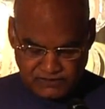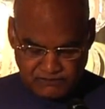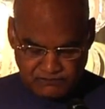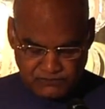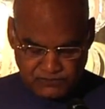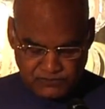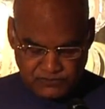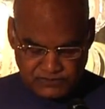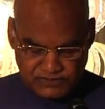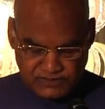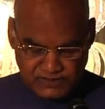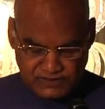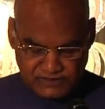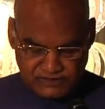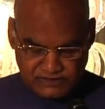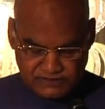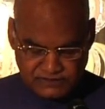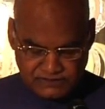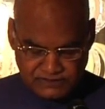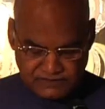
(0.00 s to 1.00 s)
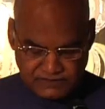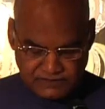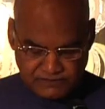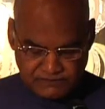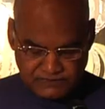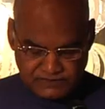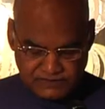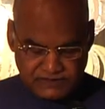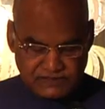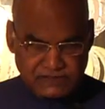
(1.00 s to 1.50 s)
of goods and
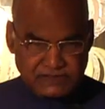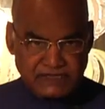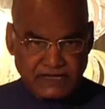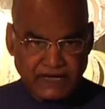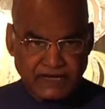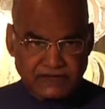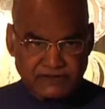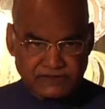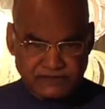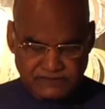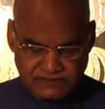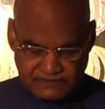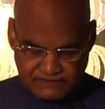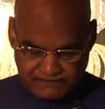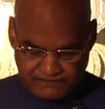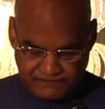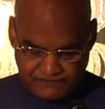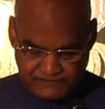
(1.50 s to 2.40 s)
services tax.